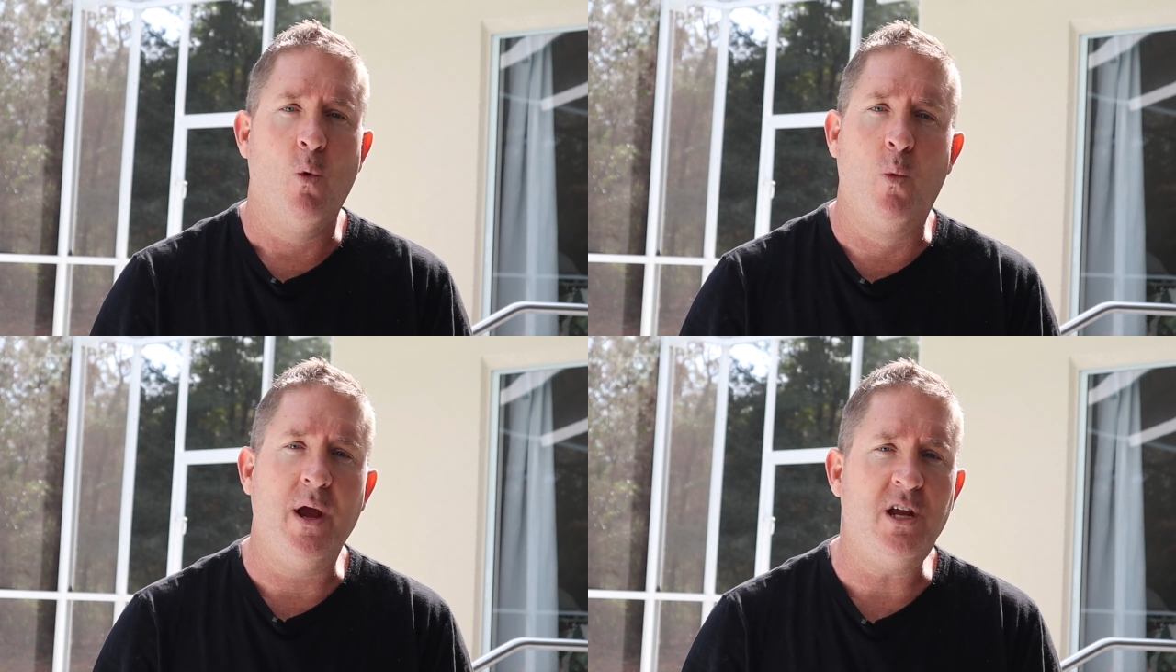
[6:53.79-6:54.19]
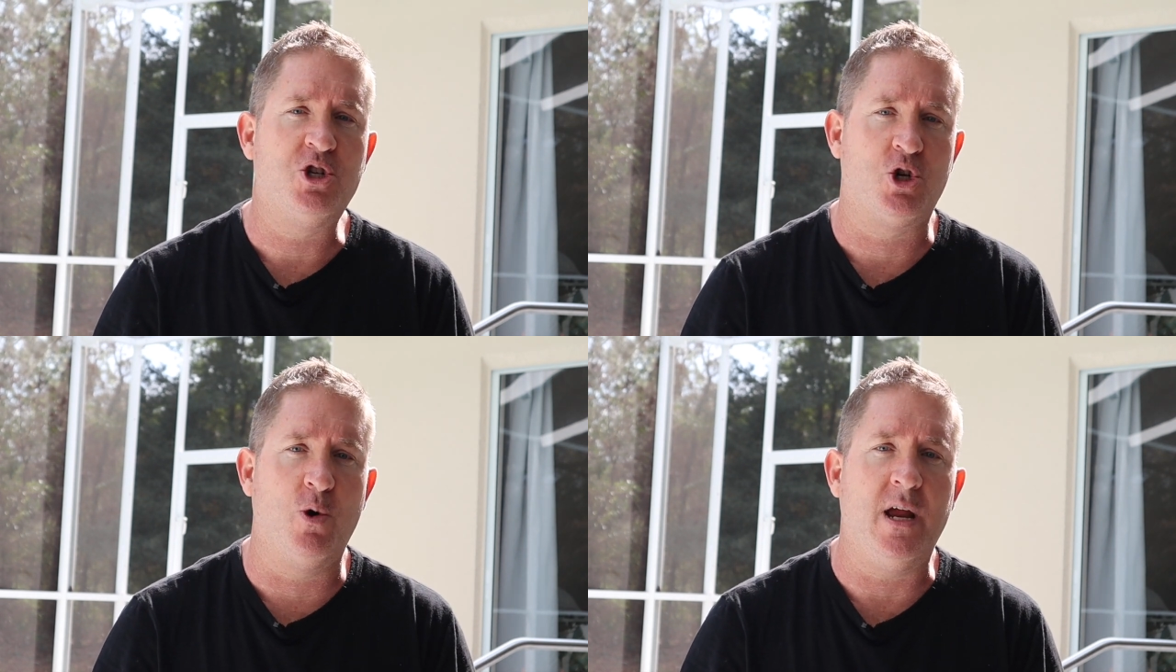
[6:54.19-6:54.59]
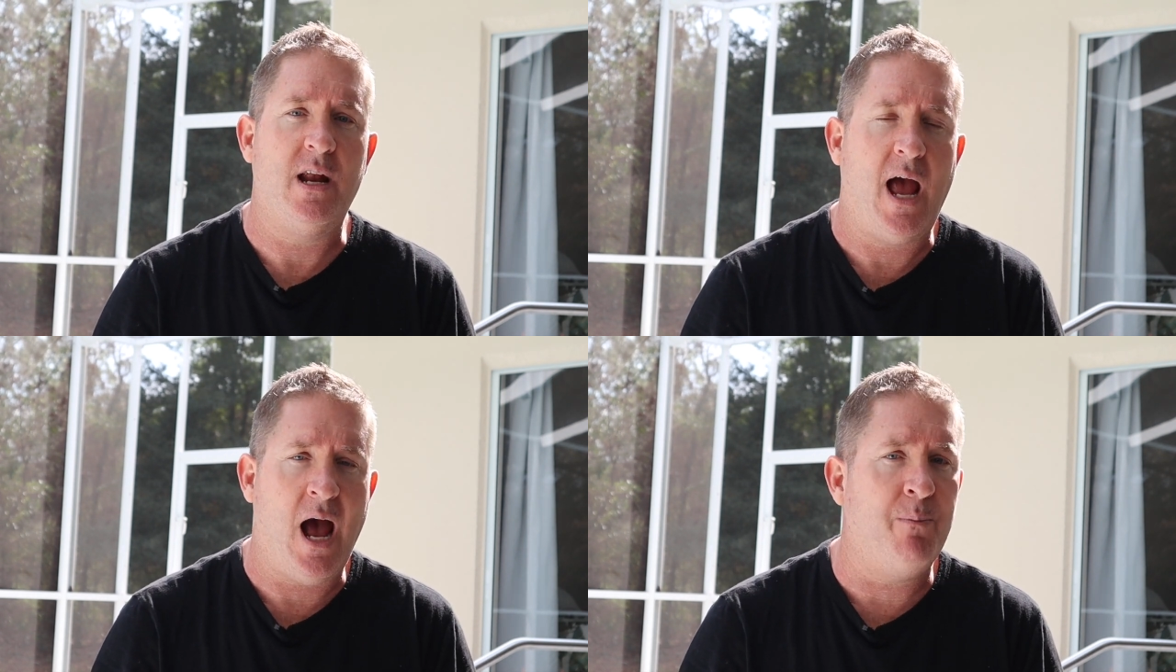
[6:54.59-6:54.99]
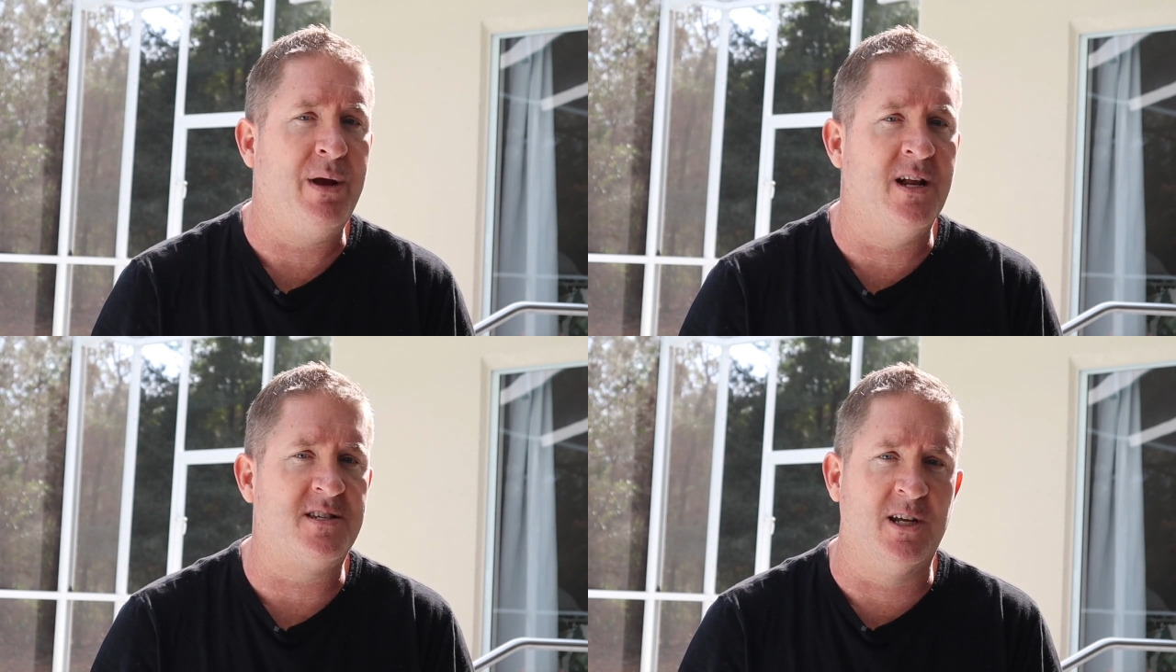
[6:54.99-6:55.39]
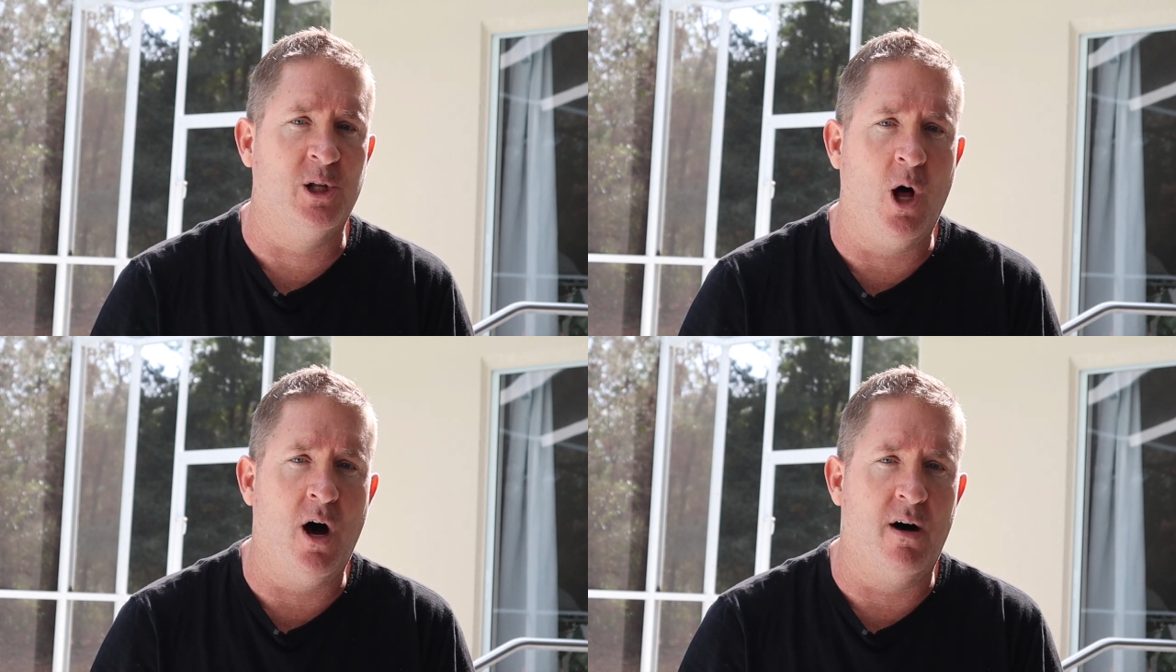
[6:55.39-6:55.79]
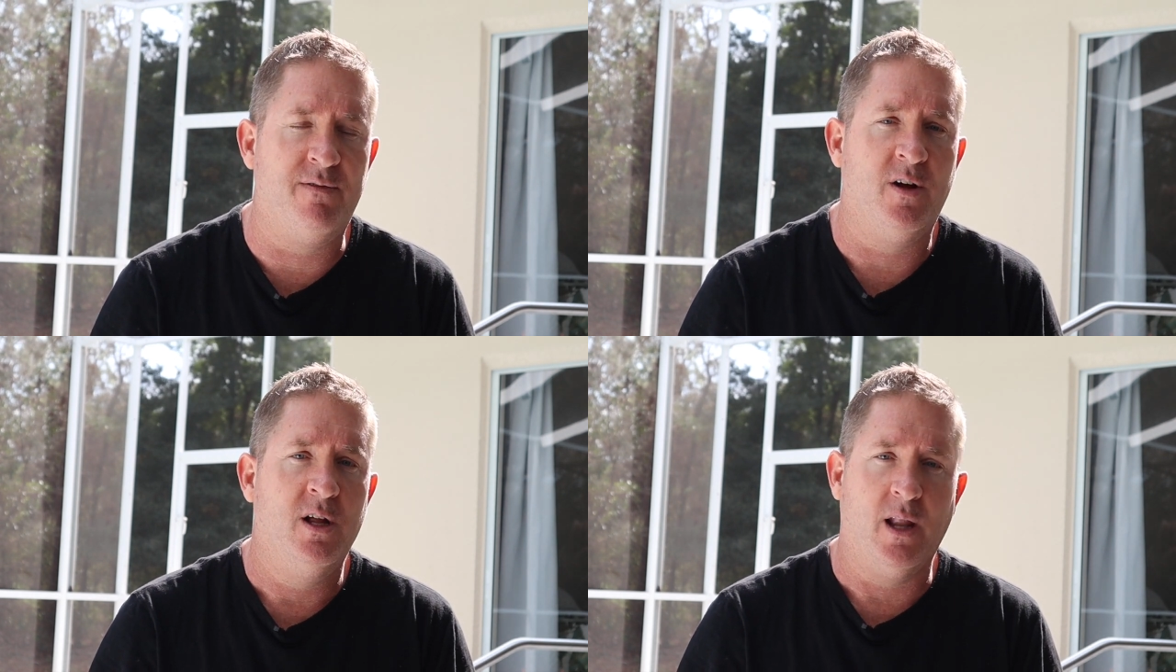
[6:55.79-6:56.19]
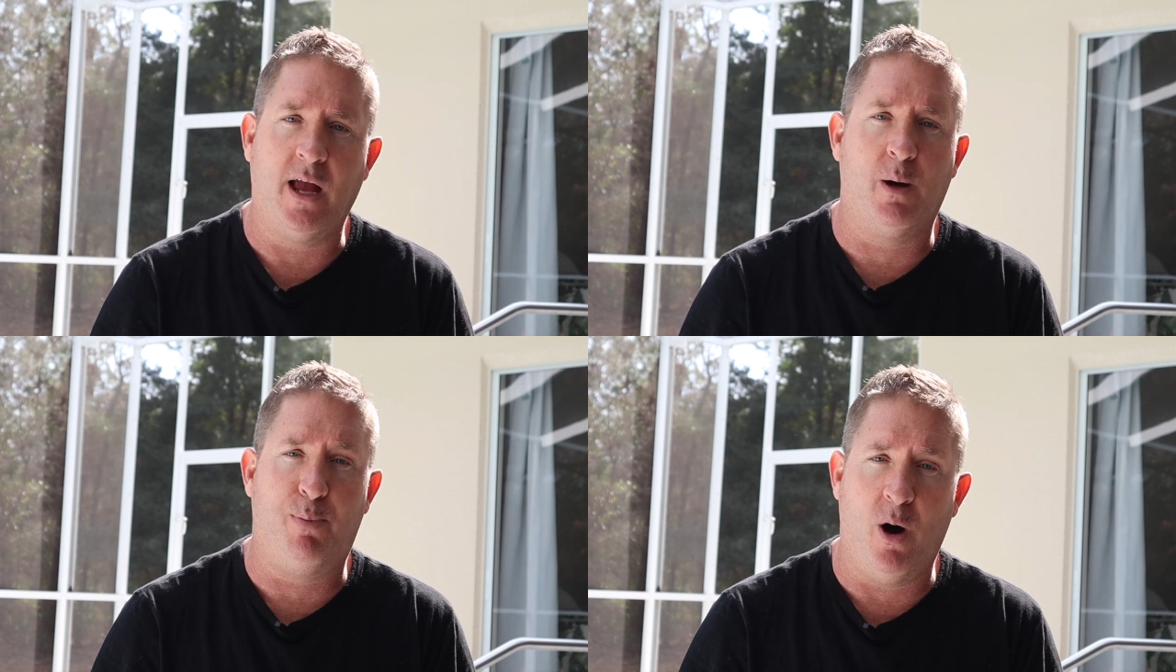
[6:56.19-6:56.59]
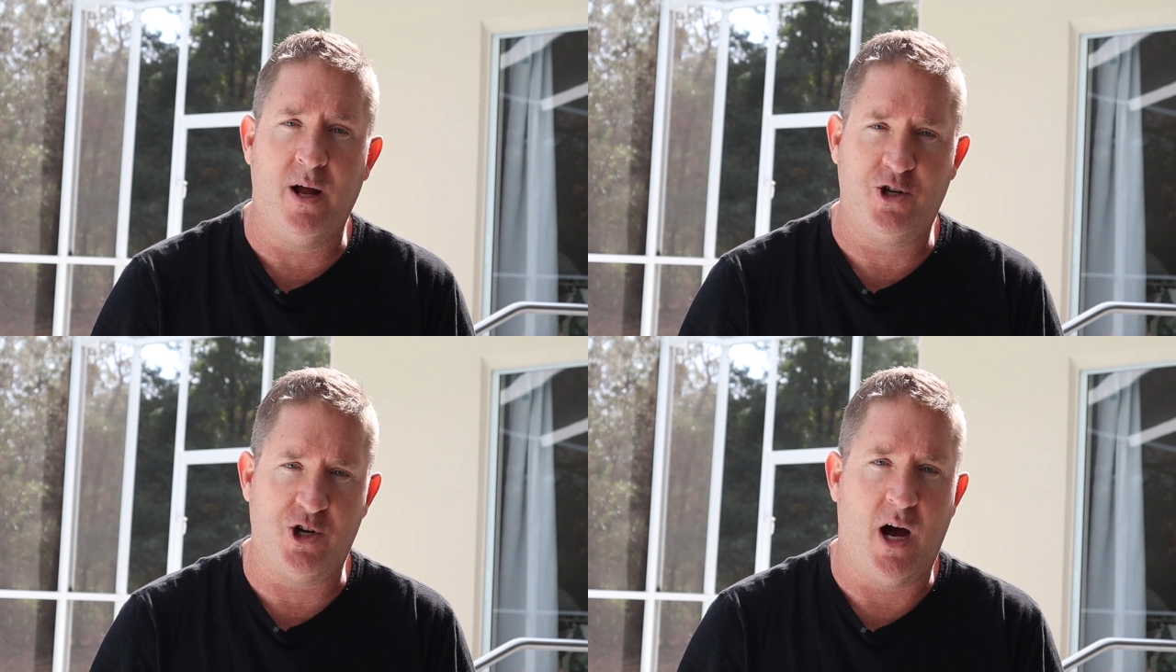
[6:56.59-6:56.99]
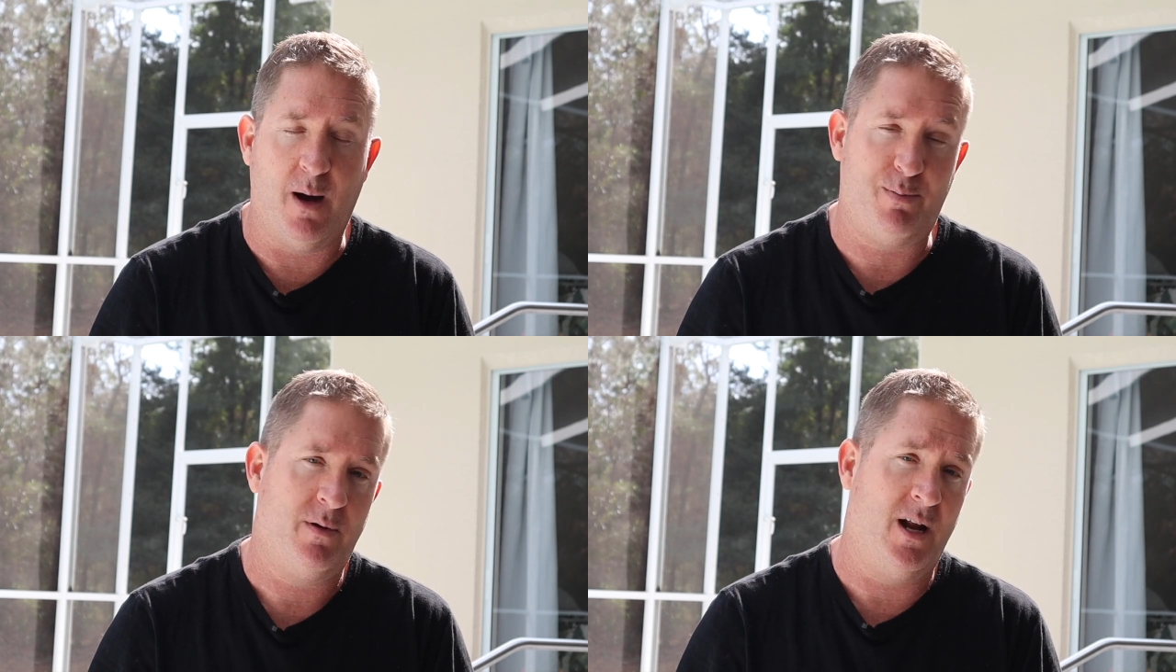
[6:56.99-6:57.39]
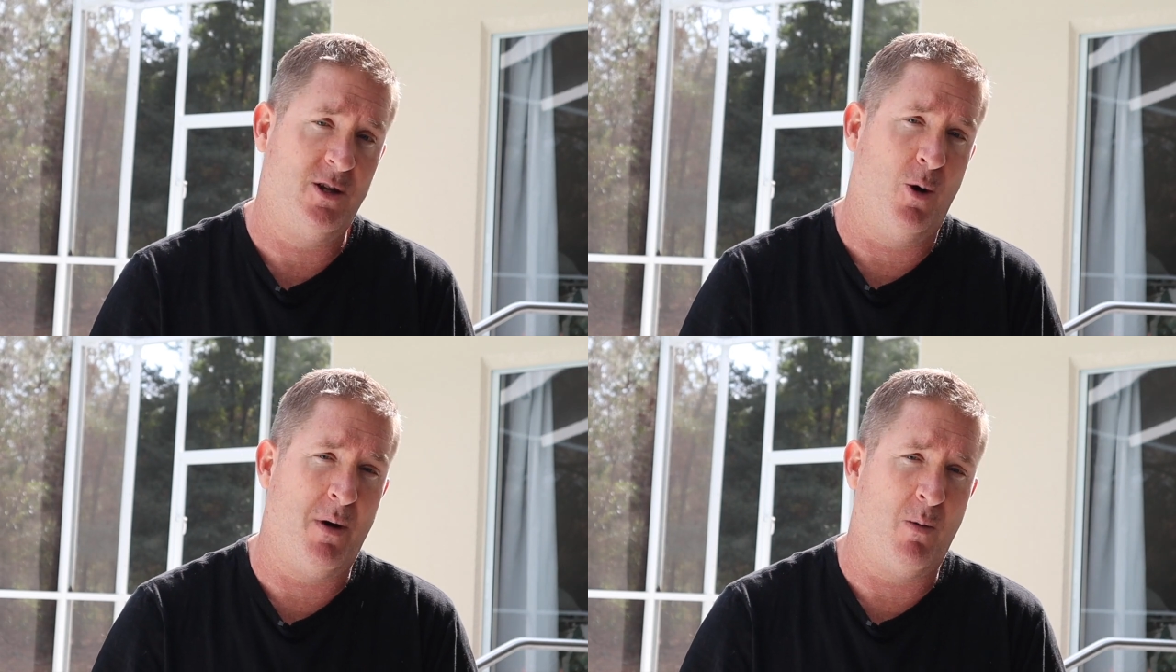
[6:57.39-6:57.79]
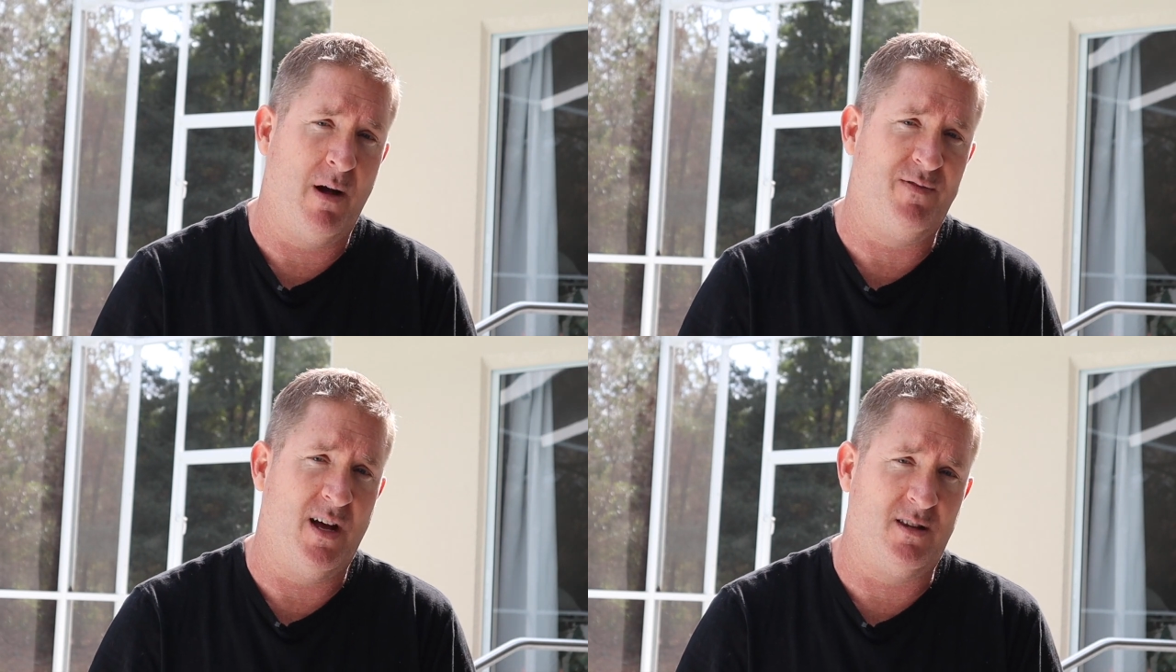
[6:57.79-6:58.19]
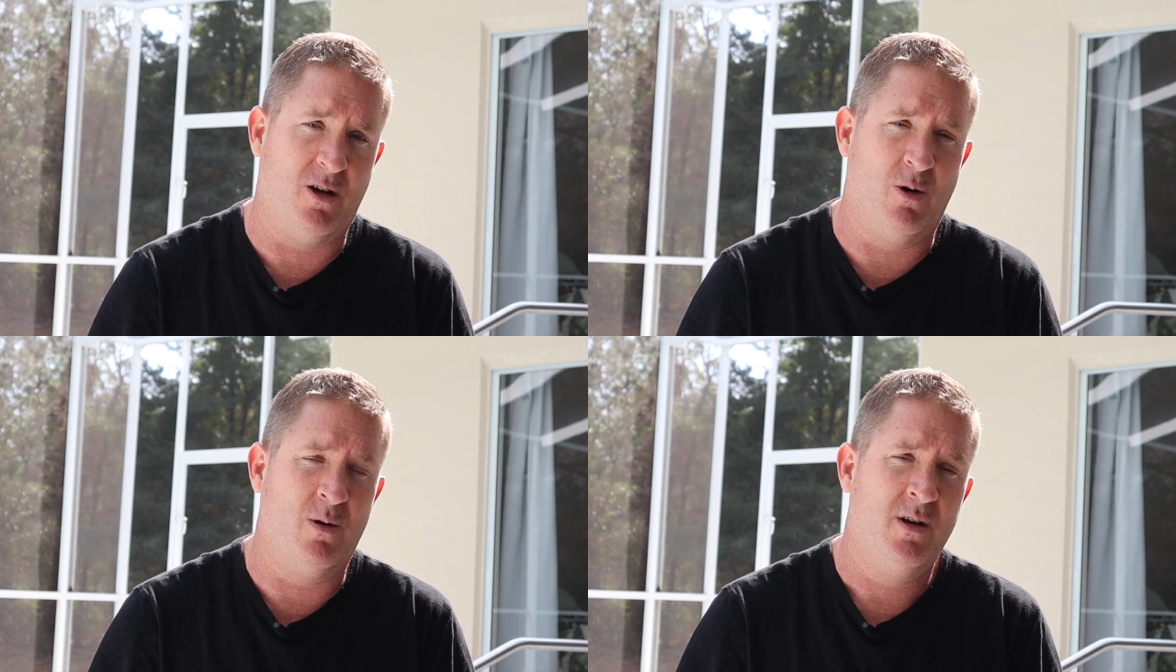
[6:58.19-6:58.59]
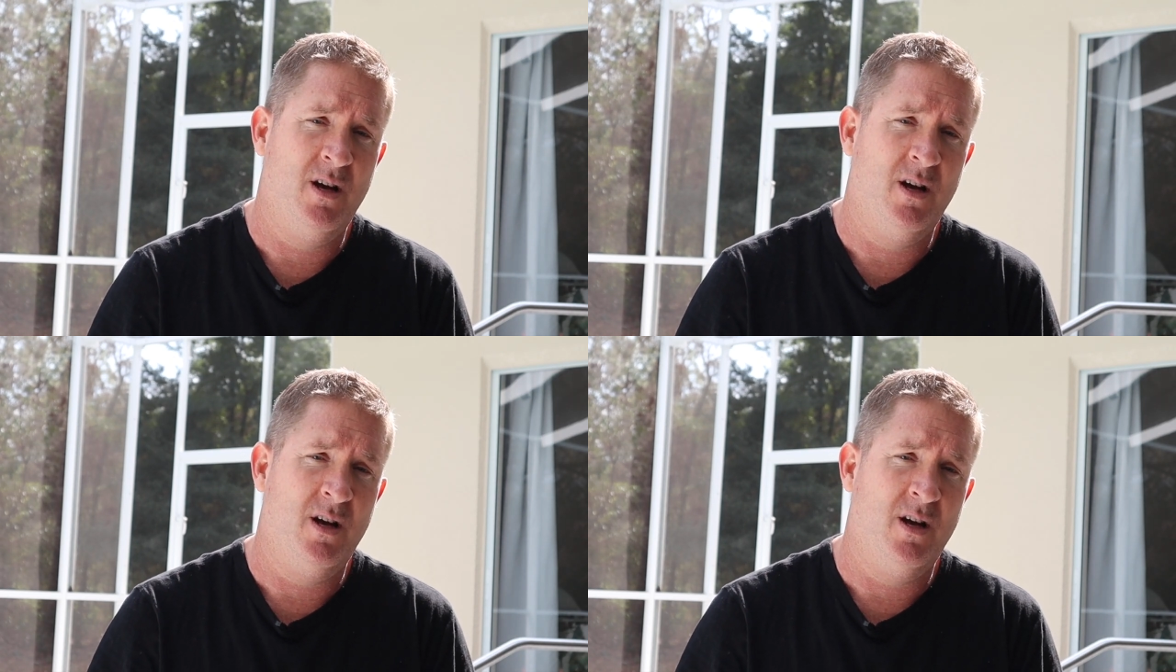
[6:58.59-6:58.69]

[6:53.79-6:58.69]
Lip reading: we treat happiness and love like a pawn shop. I told my wife that too.